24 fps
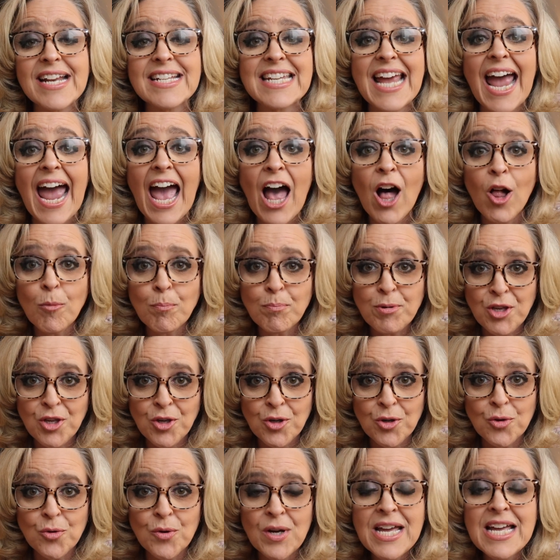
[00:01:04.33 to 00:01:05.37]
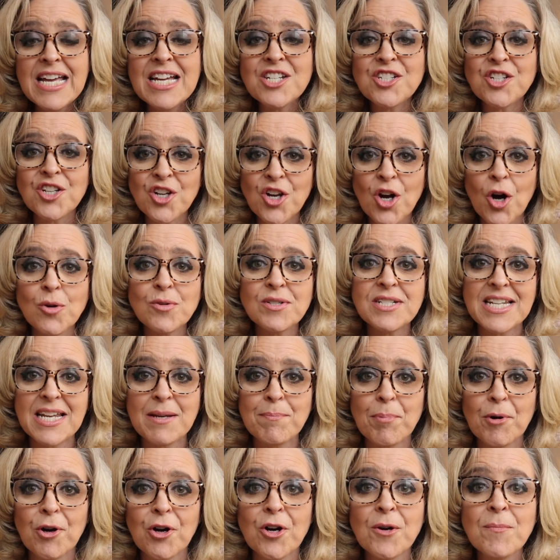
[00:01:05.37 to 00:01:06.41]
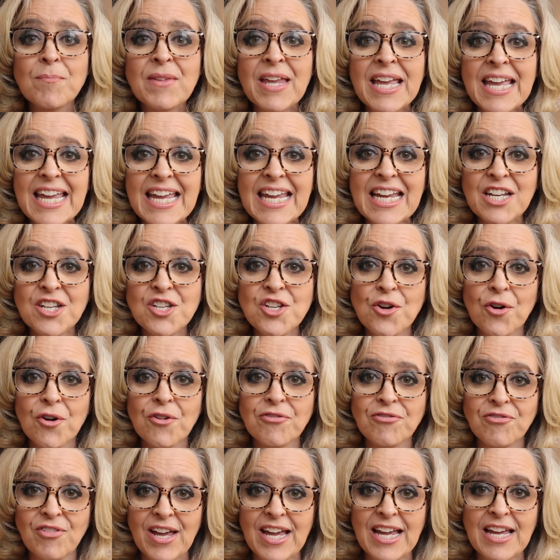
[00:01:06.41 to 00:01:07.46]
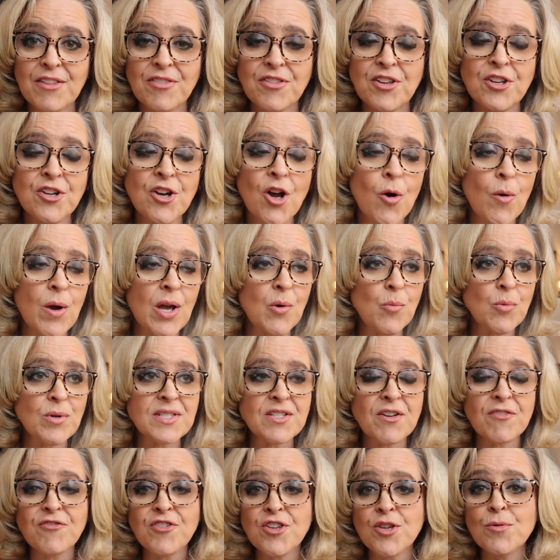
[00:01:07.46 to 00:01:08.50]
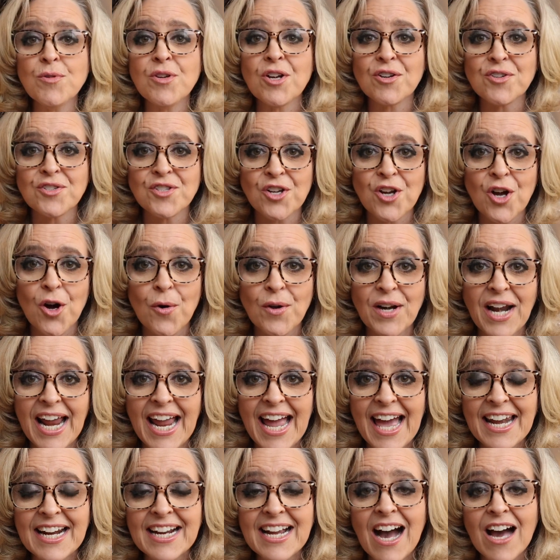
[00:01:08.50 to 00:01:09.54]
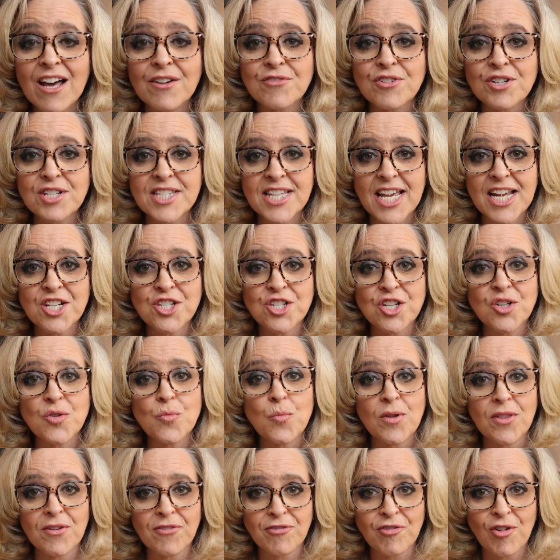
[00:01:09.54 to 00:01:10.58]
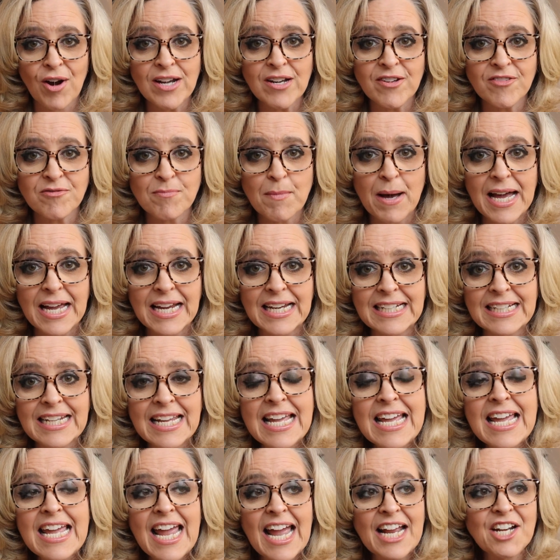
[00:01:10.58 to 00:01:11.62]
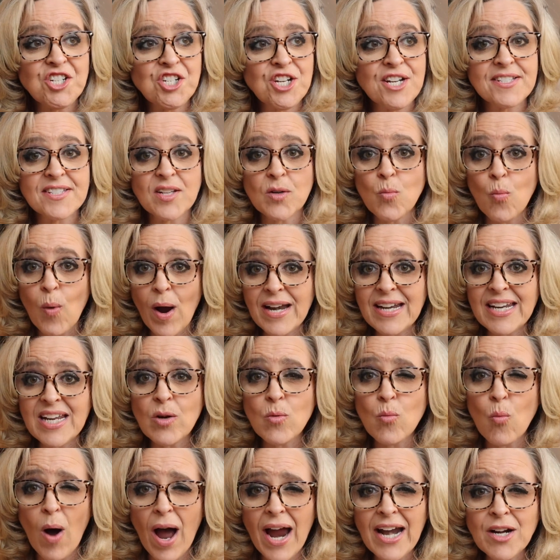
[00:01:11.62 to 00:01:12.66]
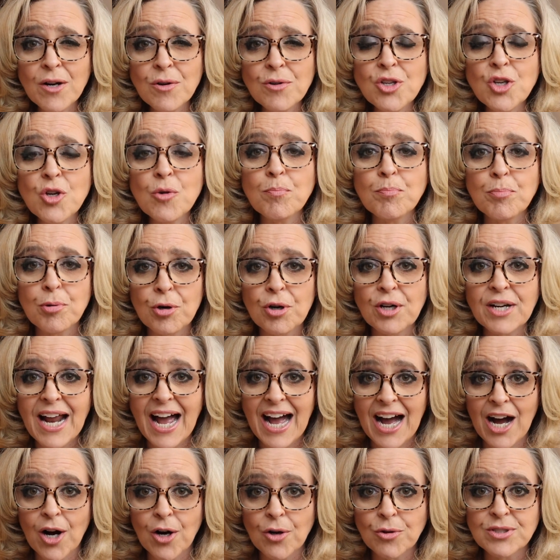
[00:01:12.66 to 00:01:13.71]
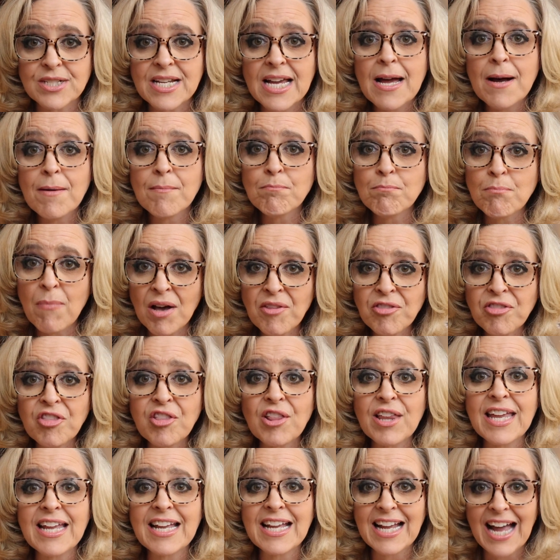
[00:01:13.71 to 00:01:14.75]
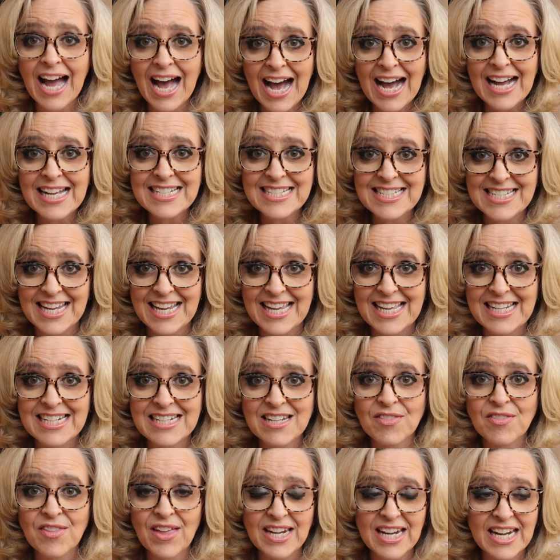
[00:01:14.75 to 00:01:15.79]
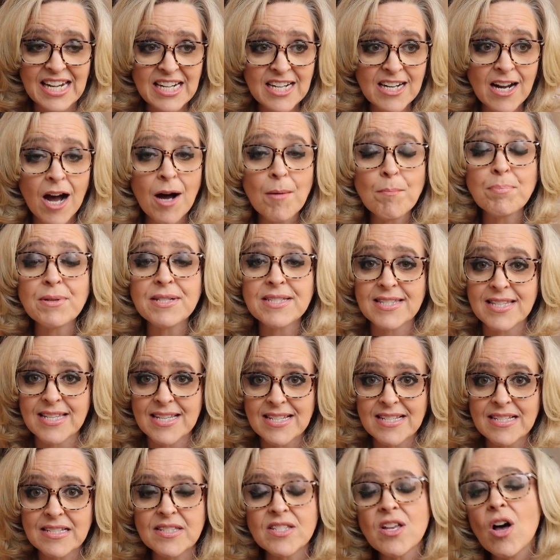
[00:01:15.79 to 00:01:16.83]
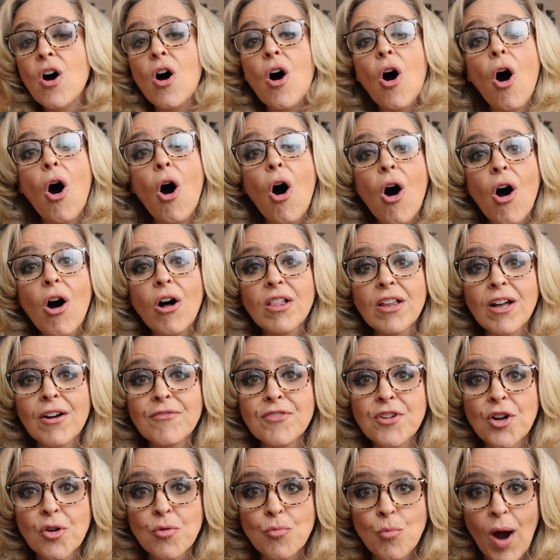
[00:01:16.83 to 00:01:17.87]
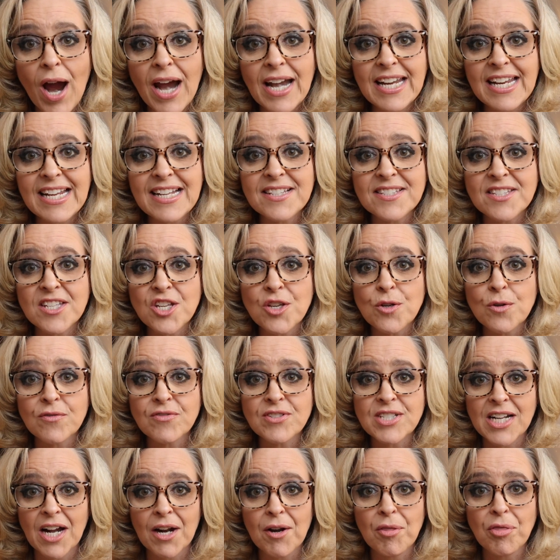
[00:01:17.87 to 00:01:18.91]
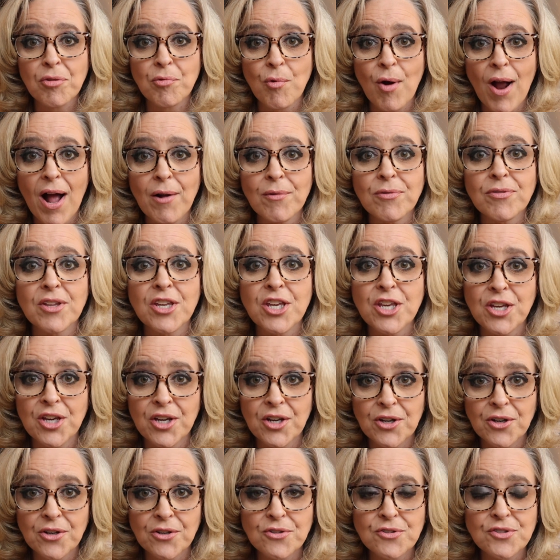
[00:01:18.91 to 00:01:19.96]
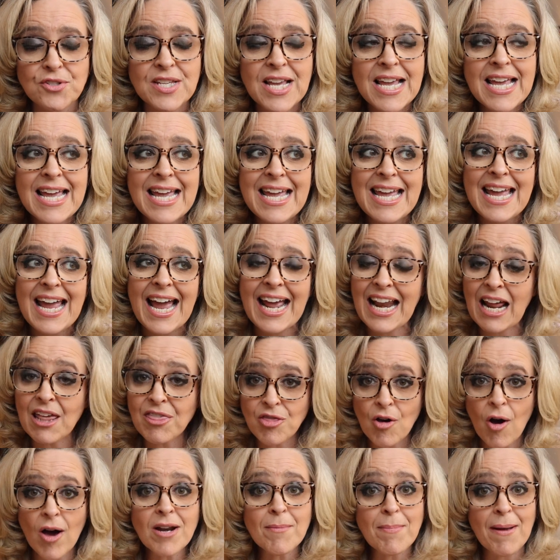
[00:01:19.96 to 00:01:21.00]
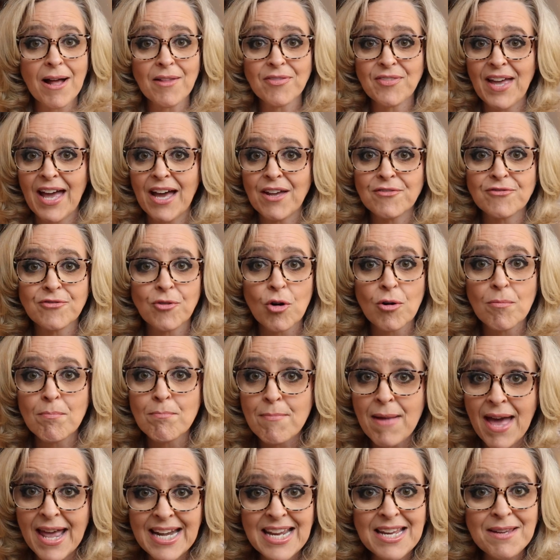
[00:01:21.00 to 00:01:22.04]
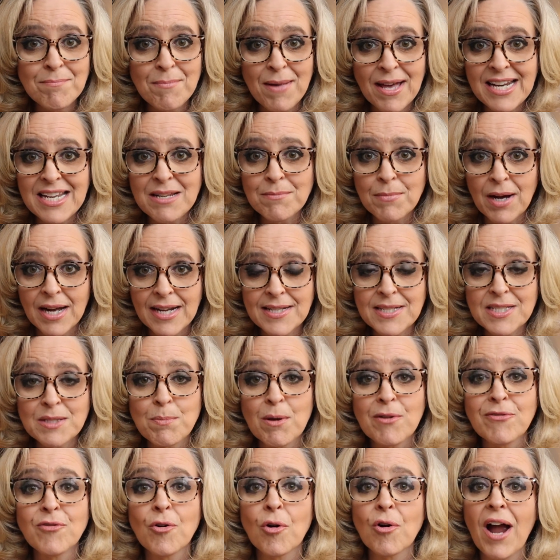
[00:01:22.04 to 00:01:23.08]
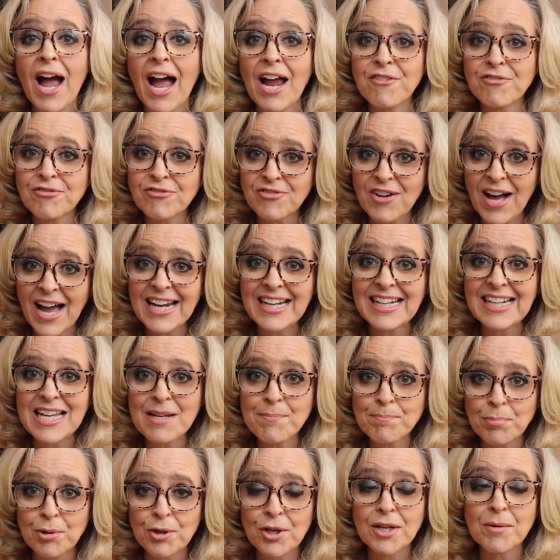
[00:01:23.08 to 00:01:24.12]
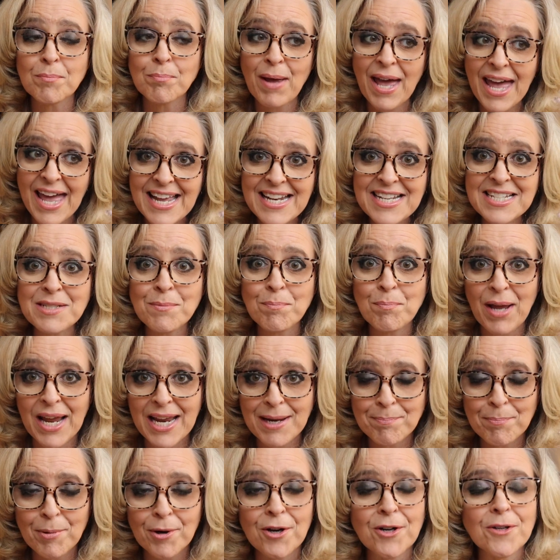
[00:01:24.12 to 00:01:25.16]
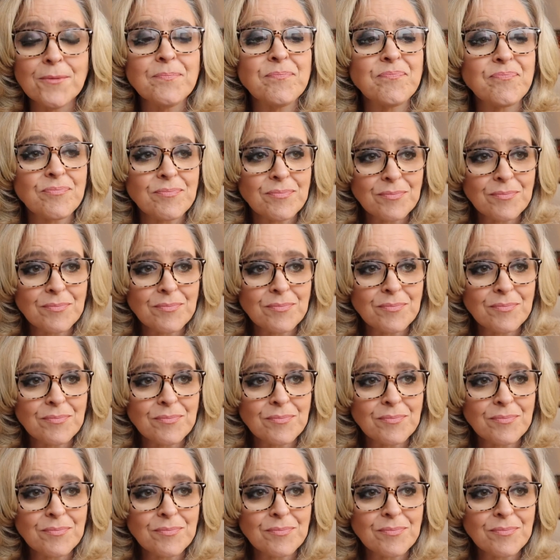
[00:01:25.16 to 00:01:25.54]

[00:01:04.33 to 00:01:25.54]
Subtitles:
to help you to go deeper in your faith. You know, it was a few years ago and I had a conversation with a friend of mine, and she said, Wendy, why don't you put out monthly content that encompasses all of your writings that you have done throughout the years? And I thought about that for many, many months before I finally put pen to paper